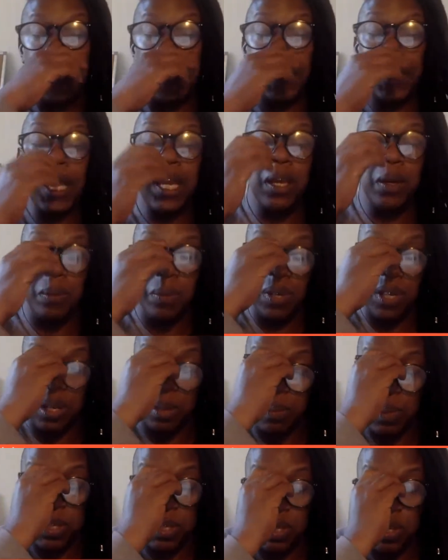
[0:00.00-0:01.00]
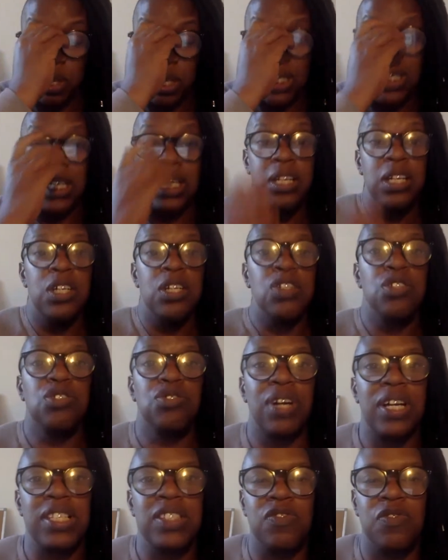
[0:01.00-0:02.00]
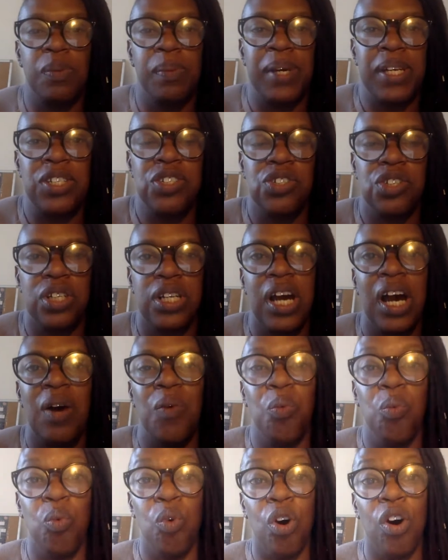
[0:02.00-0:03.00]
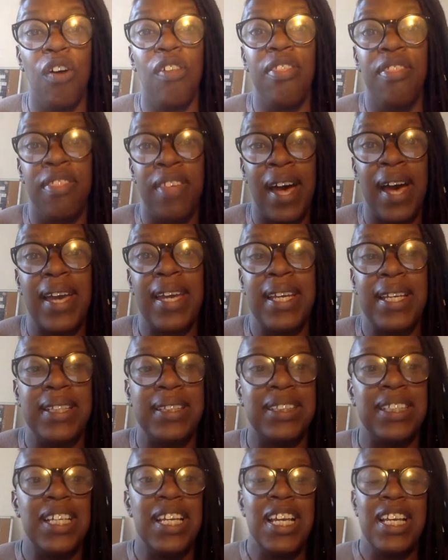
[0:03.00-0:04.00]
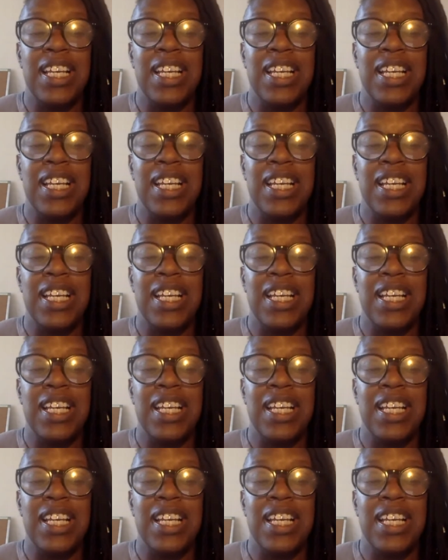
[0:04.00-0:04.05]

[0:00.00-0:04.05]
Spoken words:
Today, we're going to be looking at transformation and what that is.